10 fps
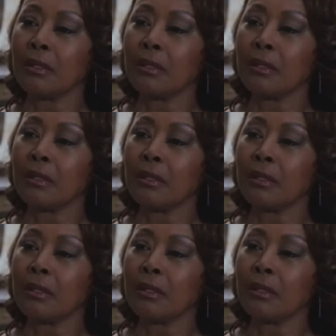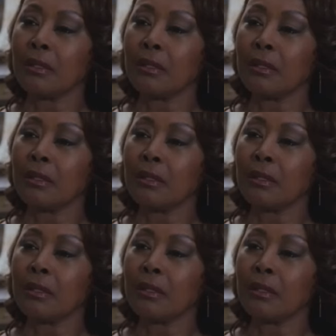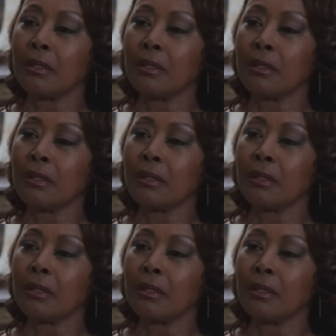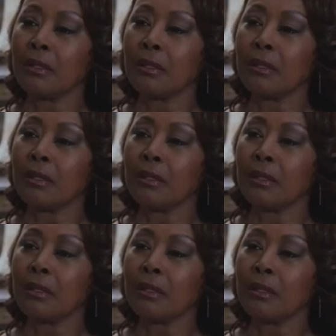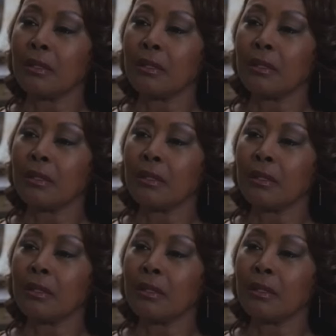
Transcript: This is a still picture; no speech is visible.